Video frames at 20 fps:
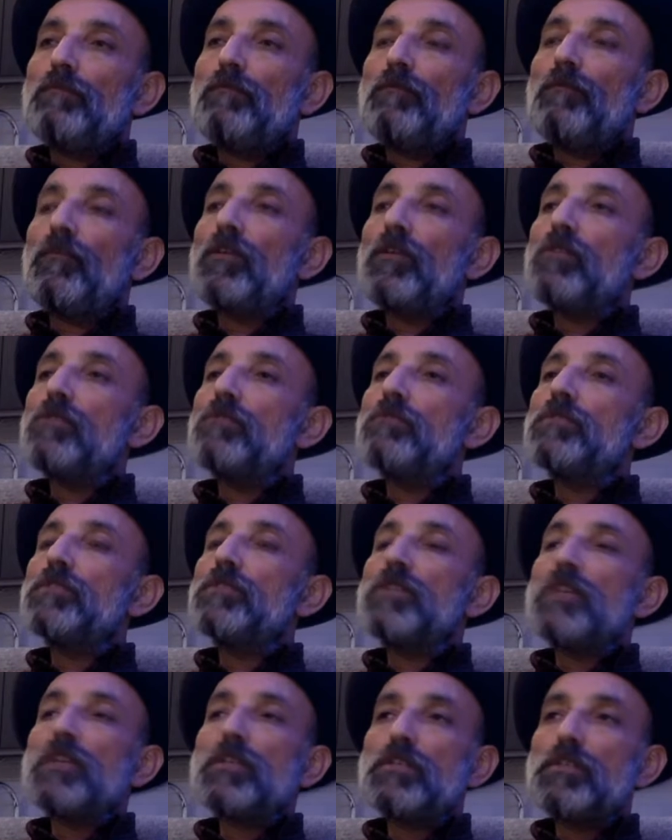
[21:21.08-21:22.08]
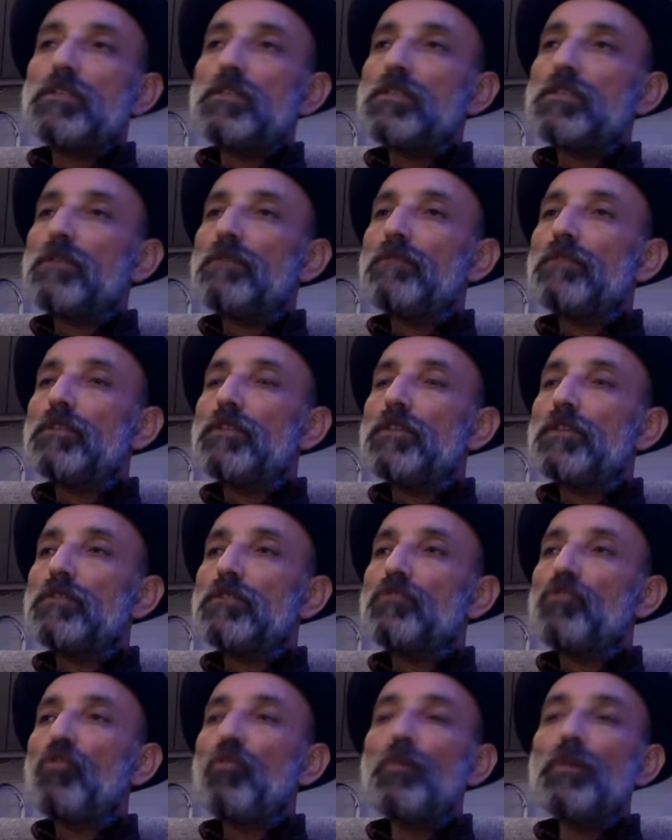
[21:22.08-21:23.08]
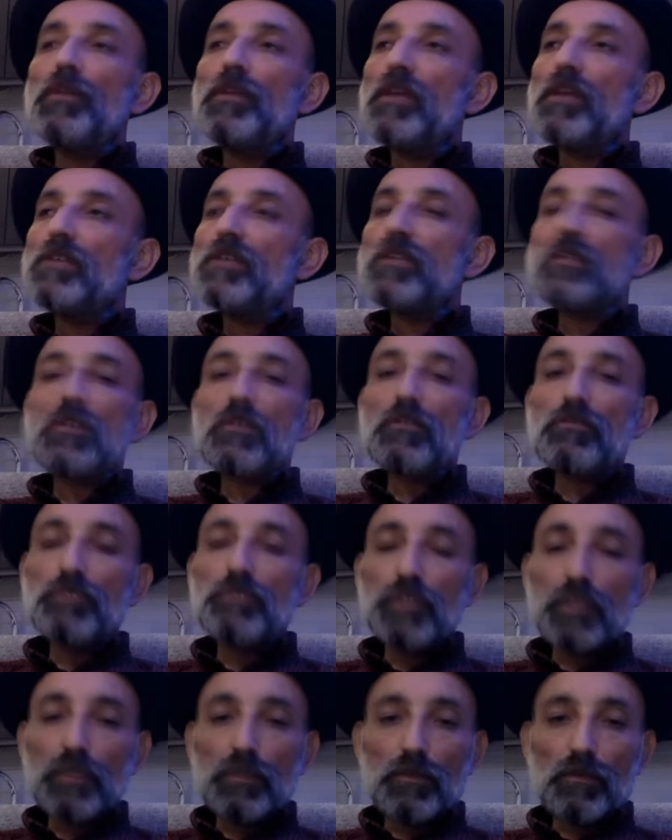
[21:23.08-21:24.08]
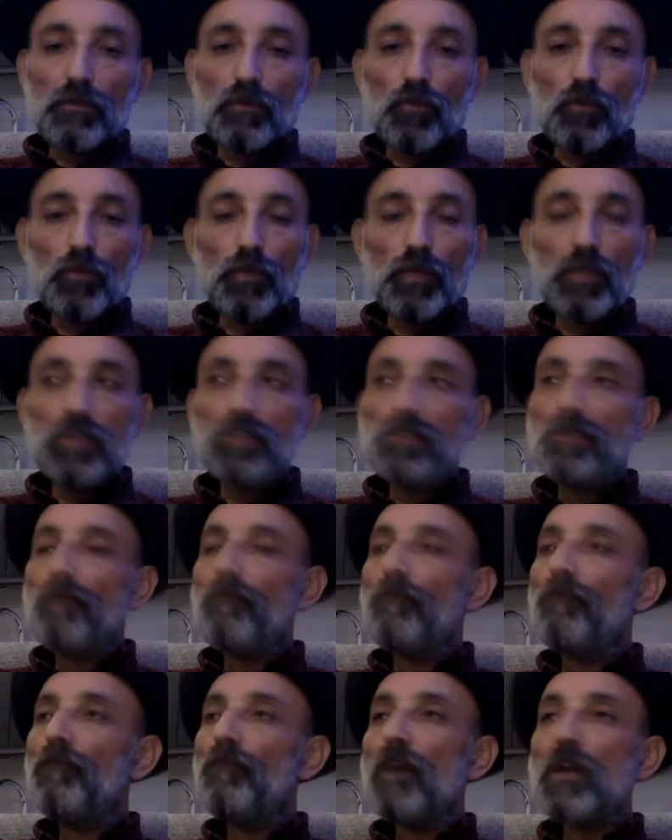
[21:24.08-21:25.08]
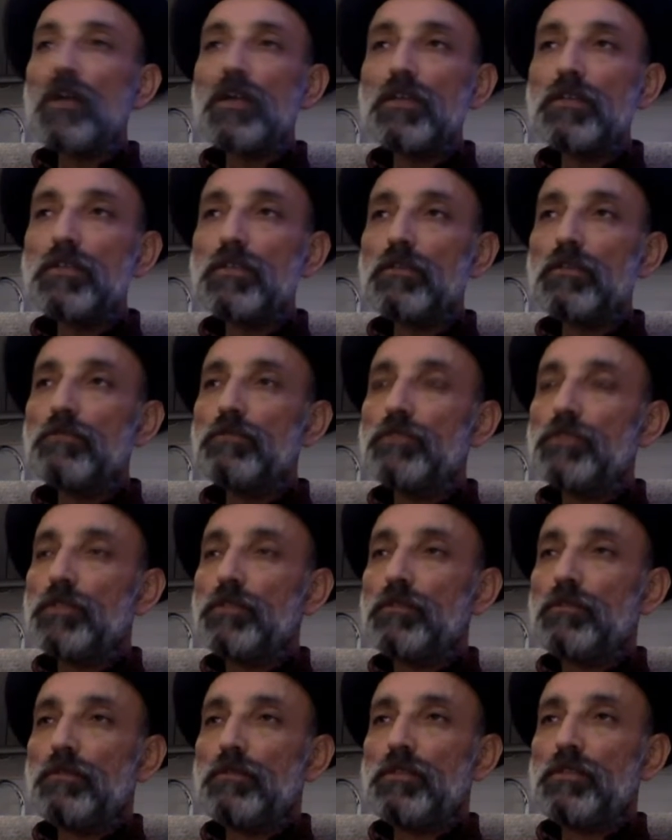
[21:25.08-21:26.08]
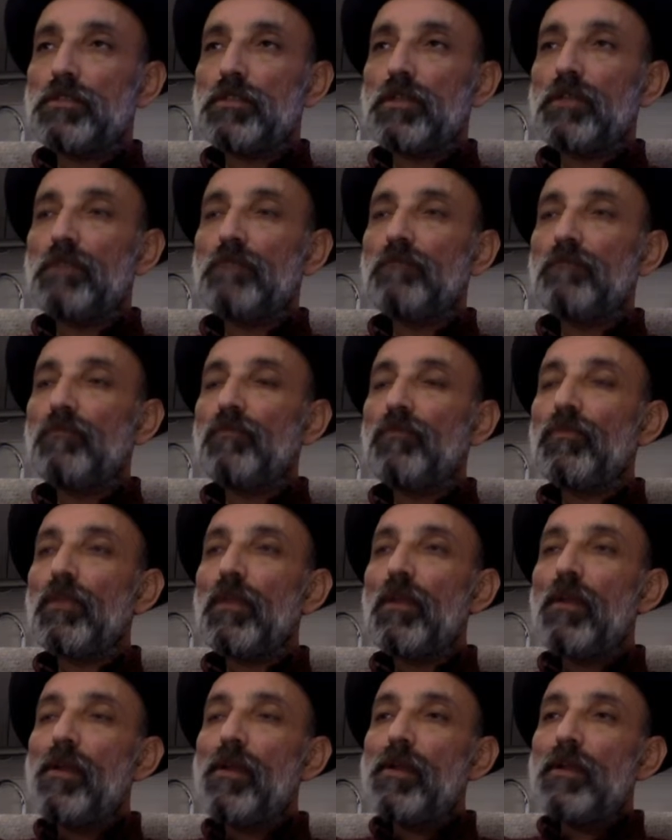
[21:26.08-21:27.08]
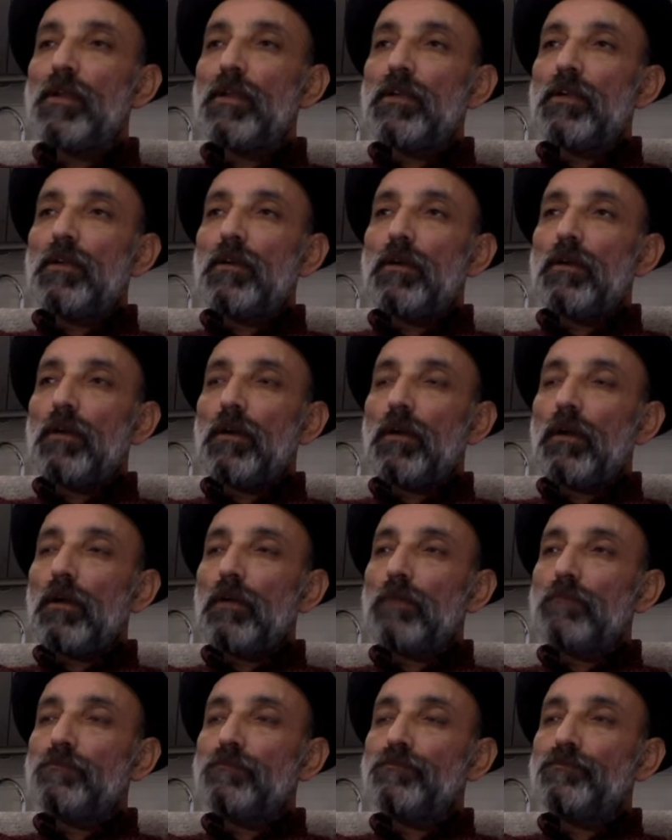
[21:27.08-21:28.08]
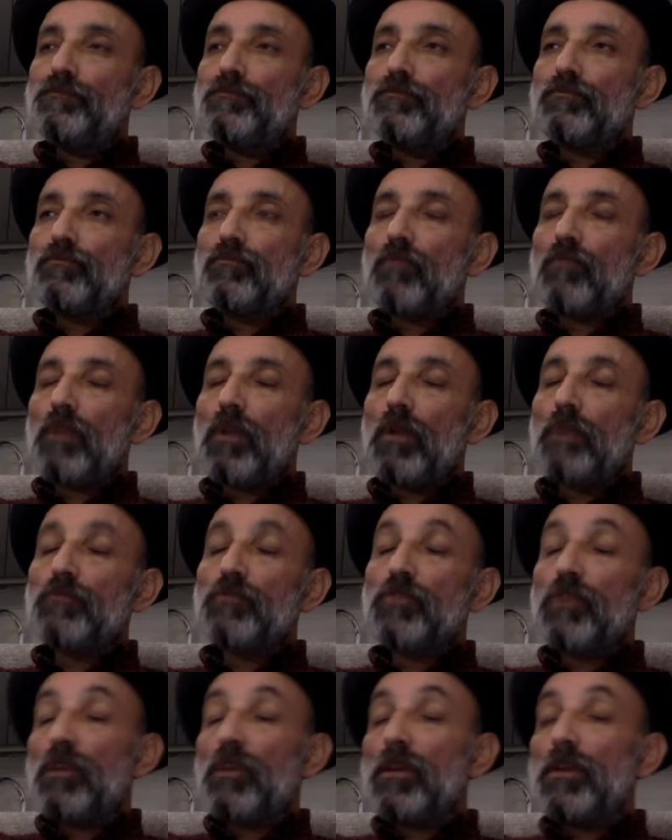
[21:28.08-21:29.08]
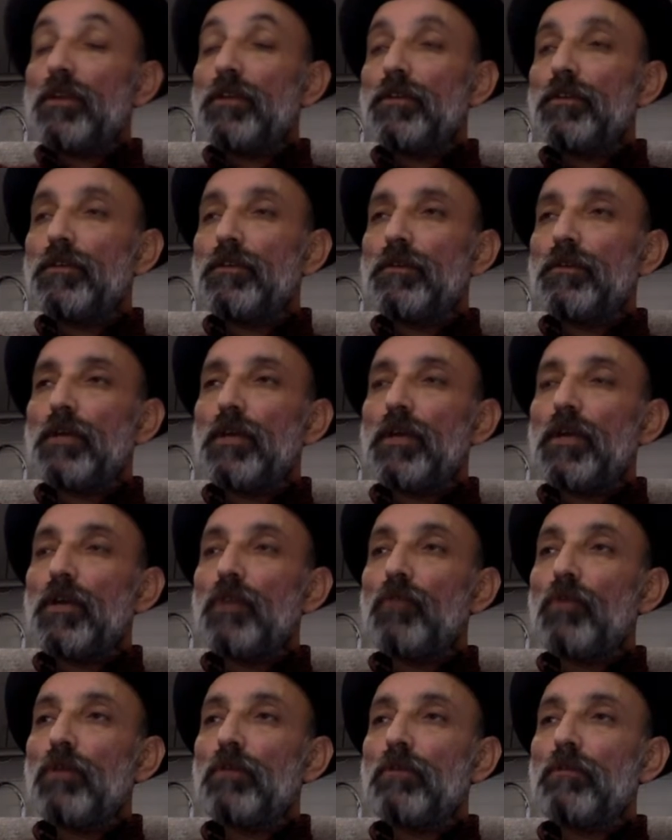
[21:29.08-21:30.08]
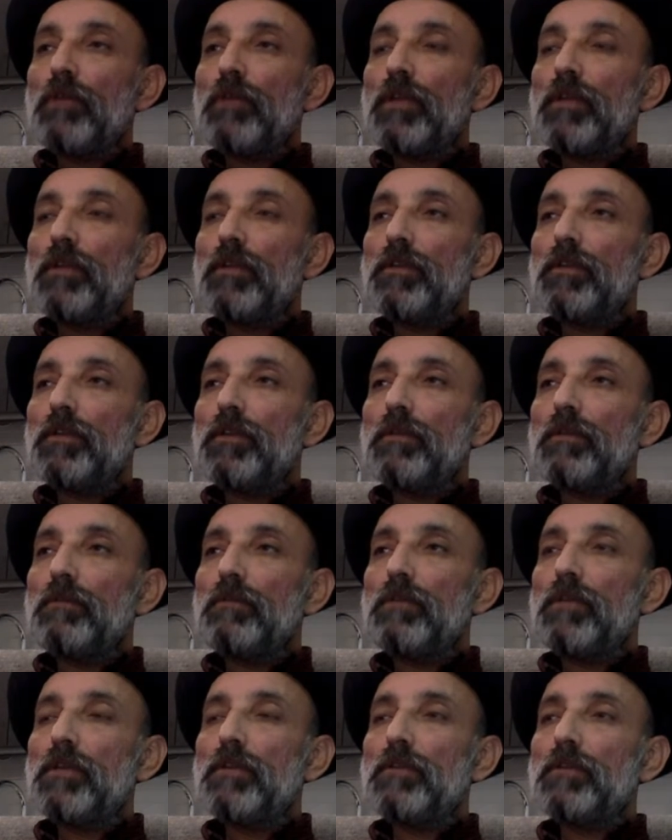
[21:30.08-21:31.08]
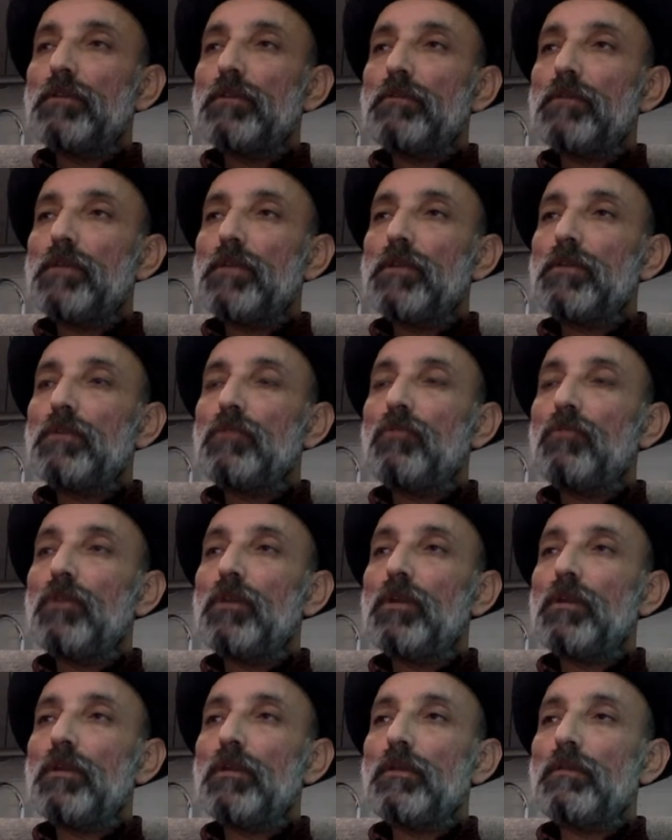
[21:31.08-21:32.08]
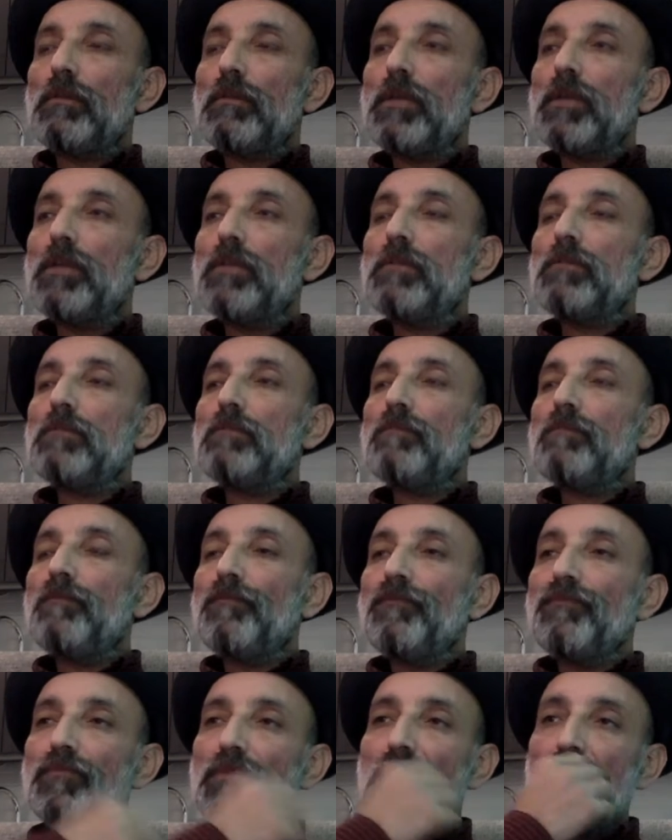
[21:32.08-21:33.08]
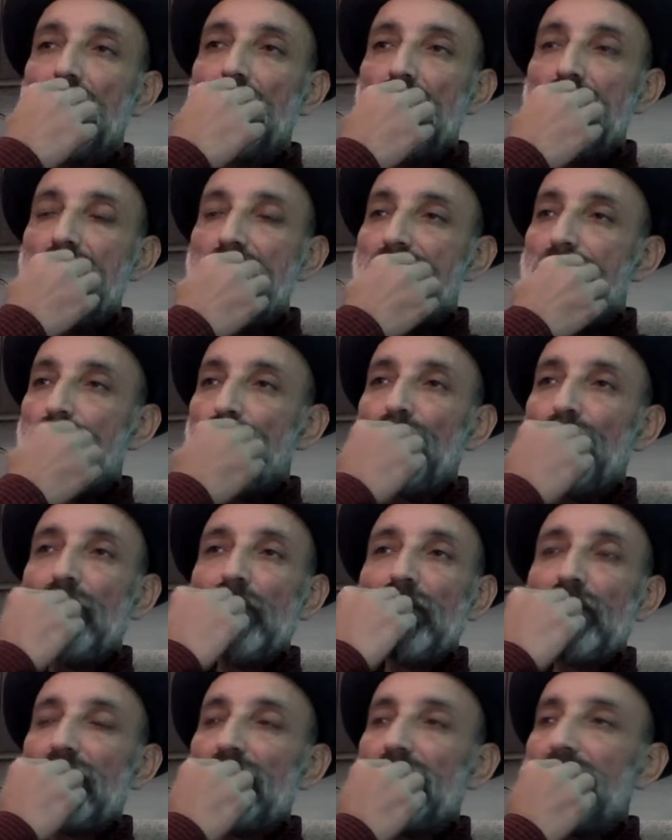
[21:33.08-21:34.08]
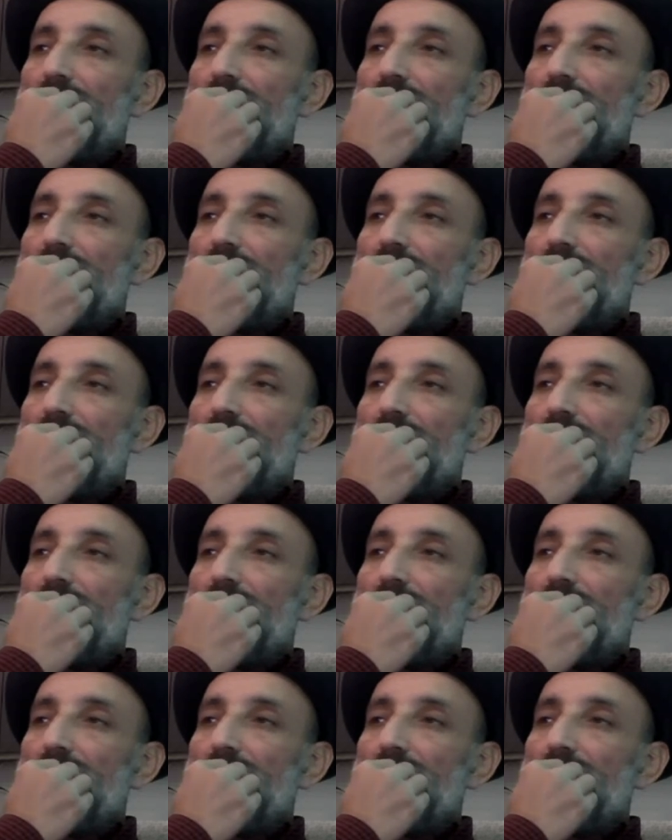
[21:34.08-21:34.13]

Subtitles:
For 60, 70 years, nobody has a solution. Nobody has a fucking solution to this thing. I'm sorry, you know, I don't want to rant and rant and rant, go on and rant, but